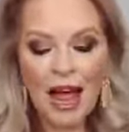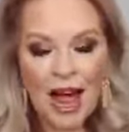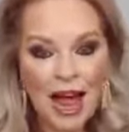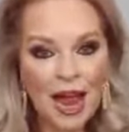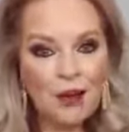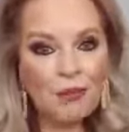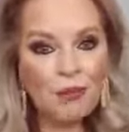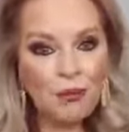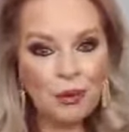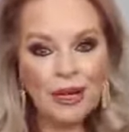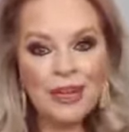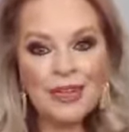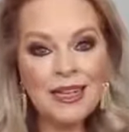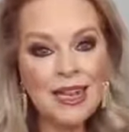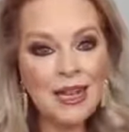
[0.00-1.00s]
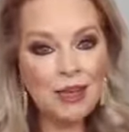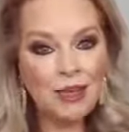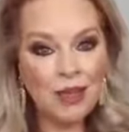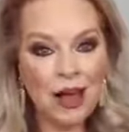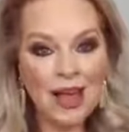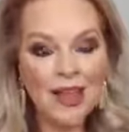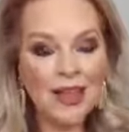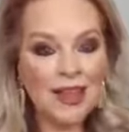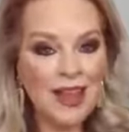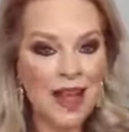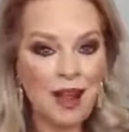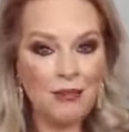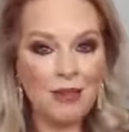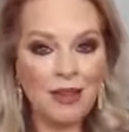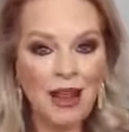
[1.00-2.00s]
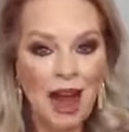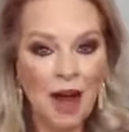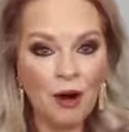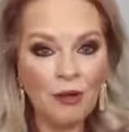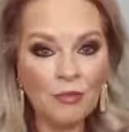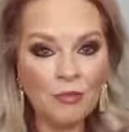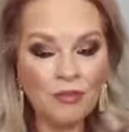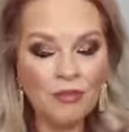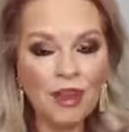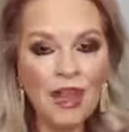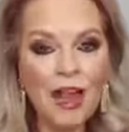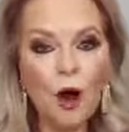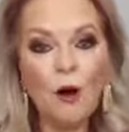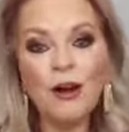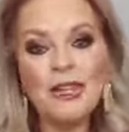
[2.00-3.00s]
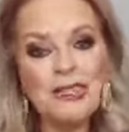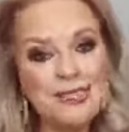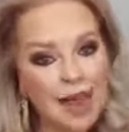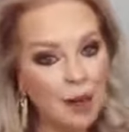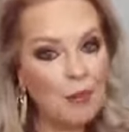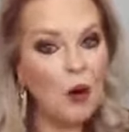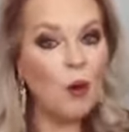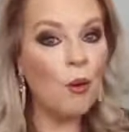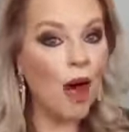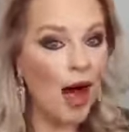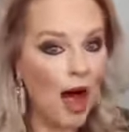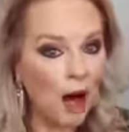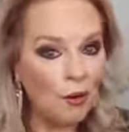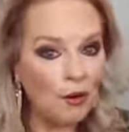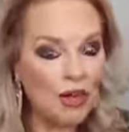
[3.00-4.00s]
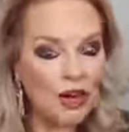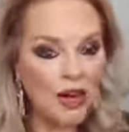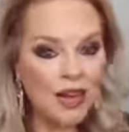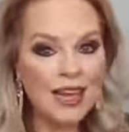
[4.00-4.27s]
I really just sample out or demo out